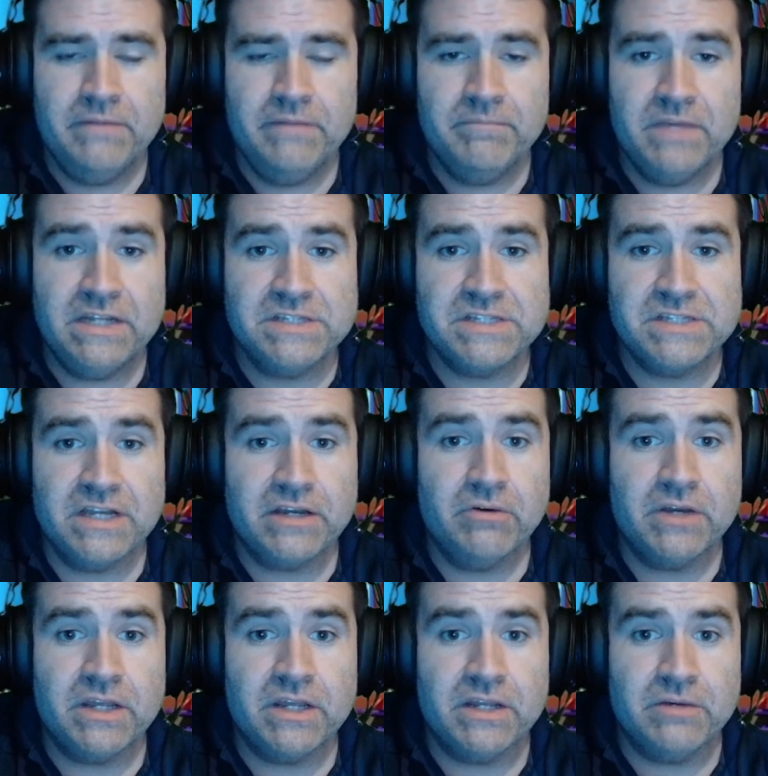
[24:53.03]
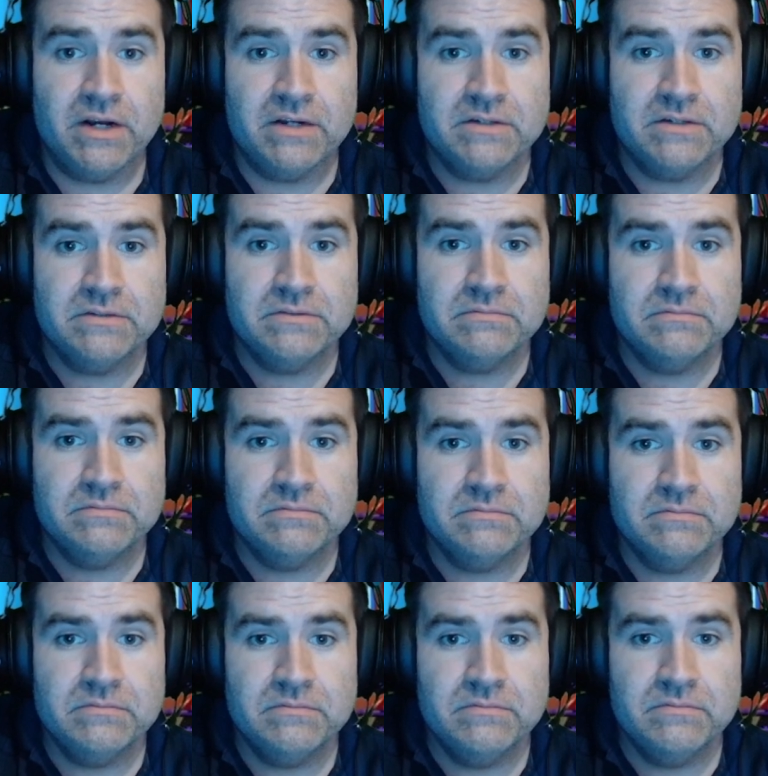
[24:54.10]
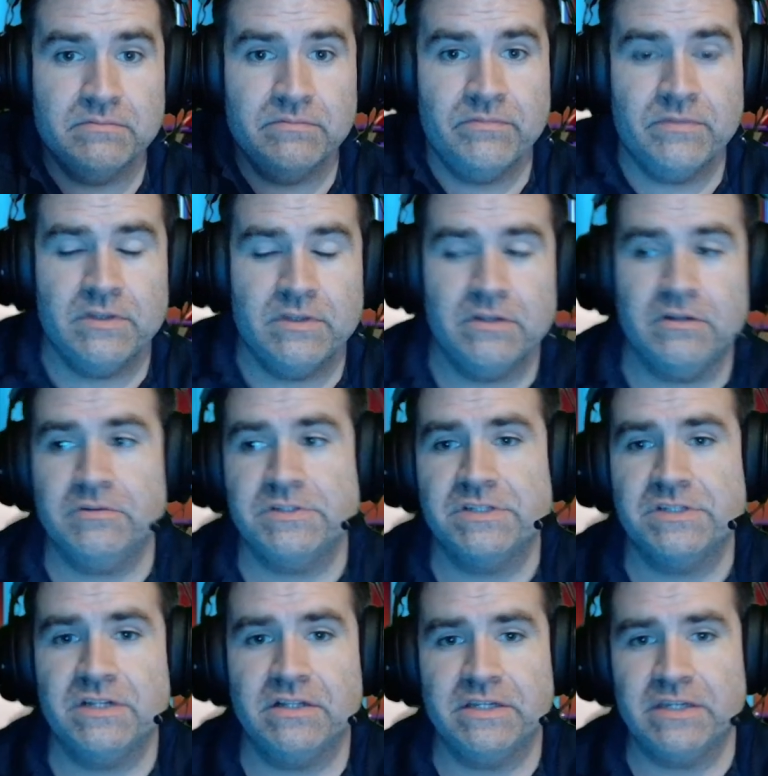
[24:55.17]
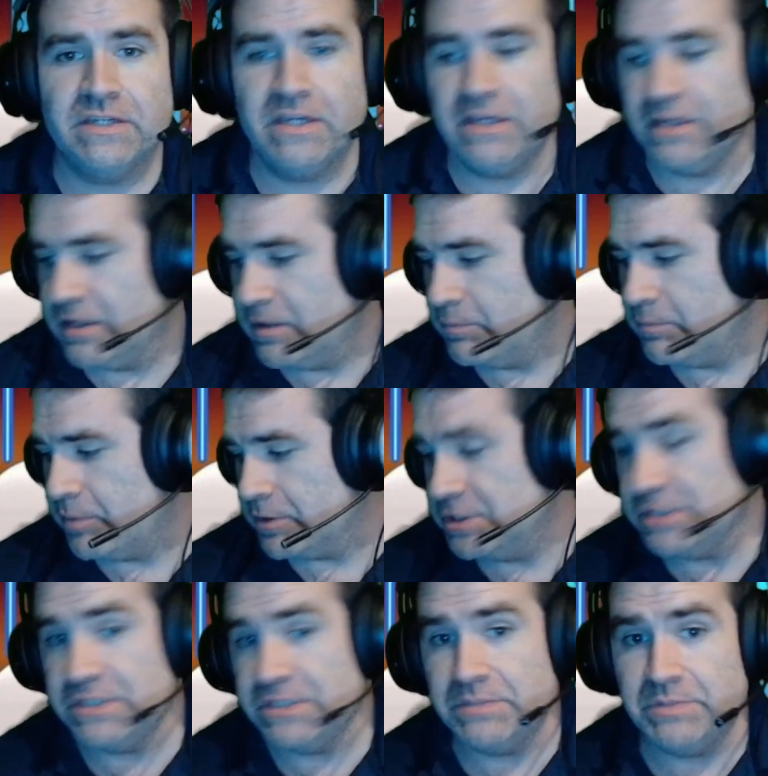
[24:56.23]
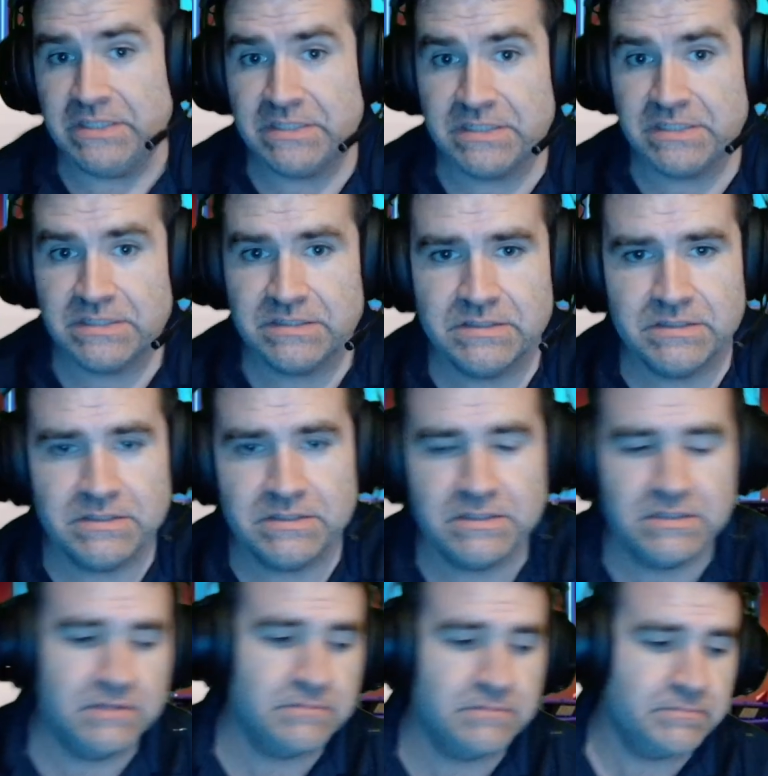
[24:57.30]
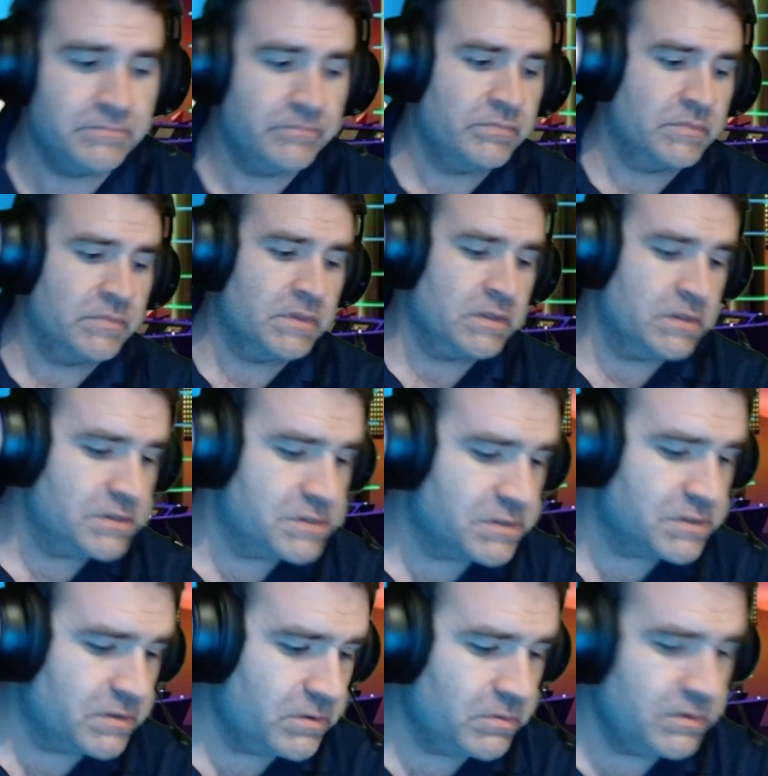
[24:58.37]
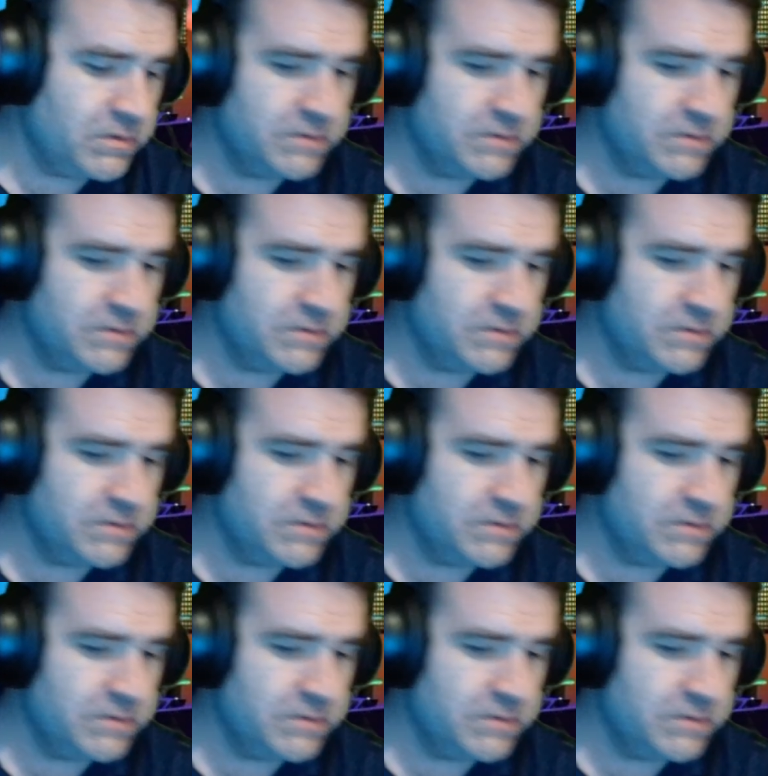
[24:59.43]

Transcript: and it's not going anywhere. It's not like a Parcheesi piece. So,